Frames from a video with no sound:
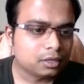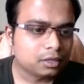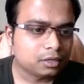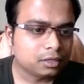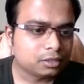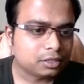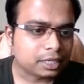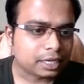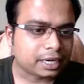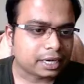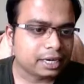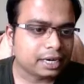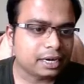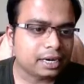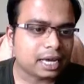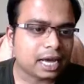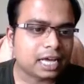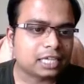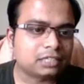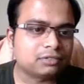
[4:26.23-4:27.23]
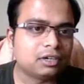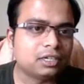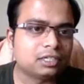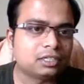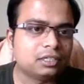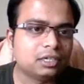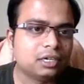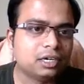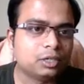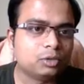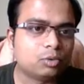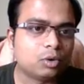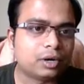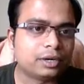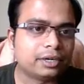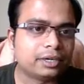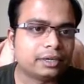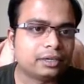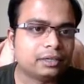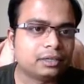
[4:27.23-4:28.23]
second as well as third
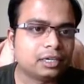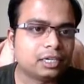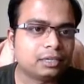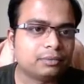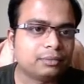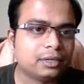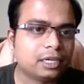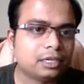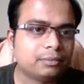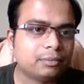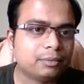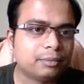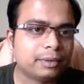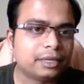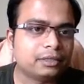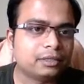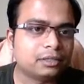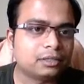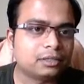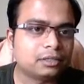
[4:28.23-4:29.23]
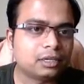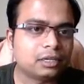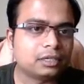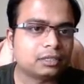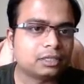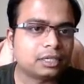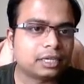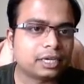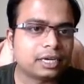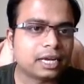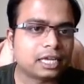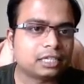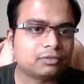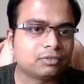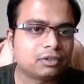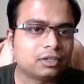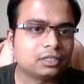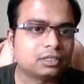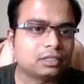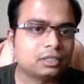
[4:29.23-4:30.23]
quadrant. Let me make this second as
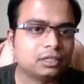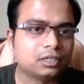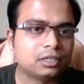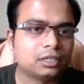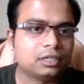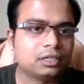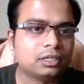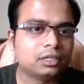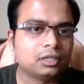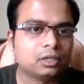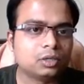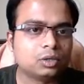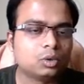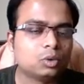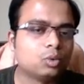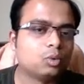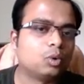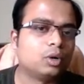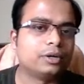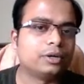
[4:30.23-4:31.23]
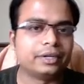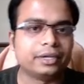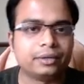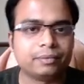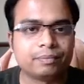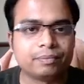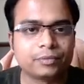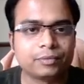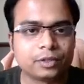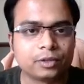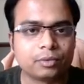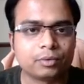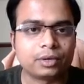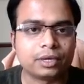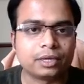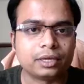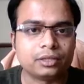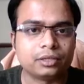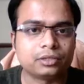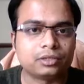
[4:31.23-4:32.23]
well as third quadrant.
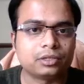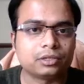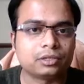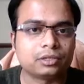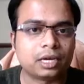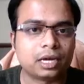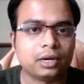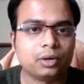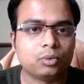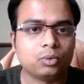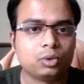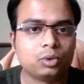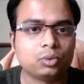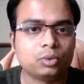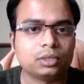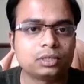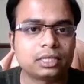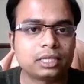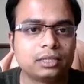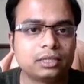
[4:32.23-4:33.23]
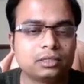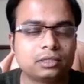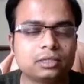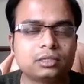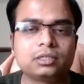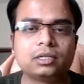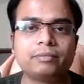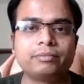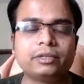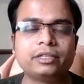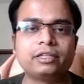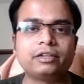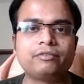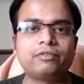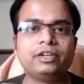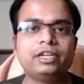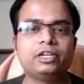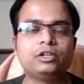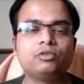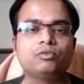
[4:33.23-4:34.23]
Okay, this is unknown to us, and this is something that
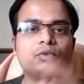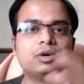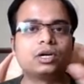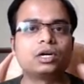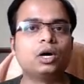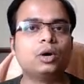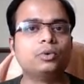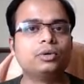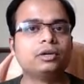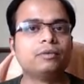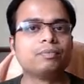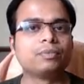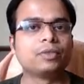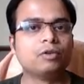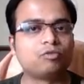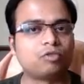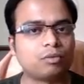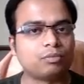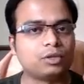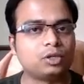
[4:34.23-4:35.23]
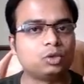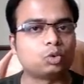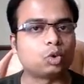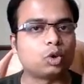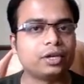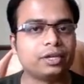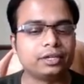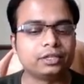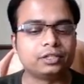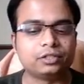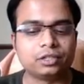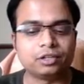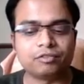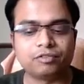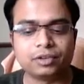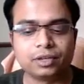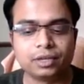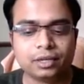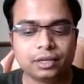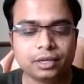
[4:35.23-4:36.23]
we need to work out from the drawing
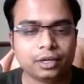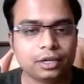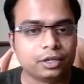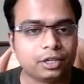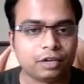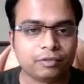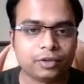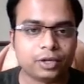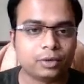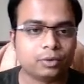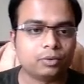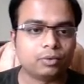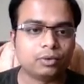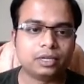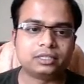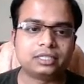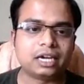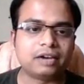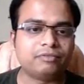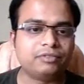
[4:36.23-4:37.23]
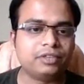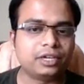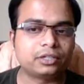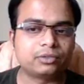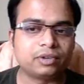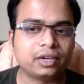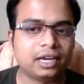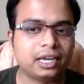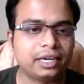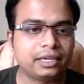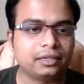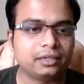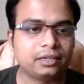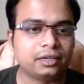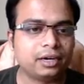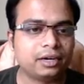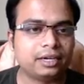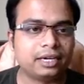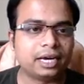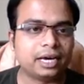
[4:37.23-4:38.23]
itself. Here we go. Let's have the XY line
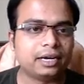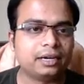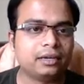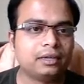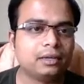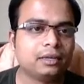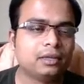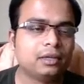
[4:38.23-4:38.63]
done.